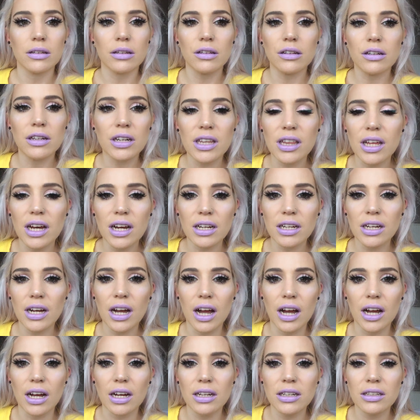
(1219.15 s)
Look at that,
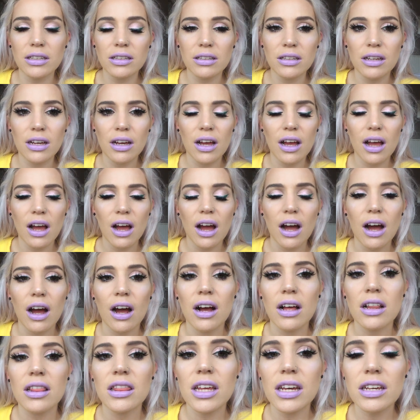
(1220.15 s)
guys.
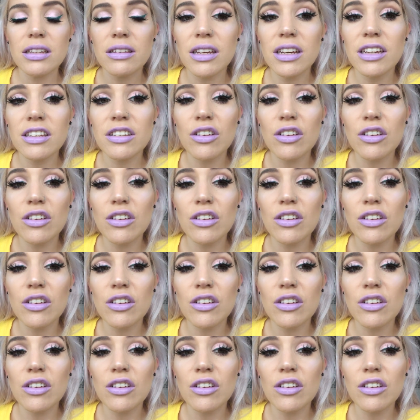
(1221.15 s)
This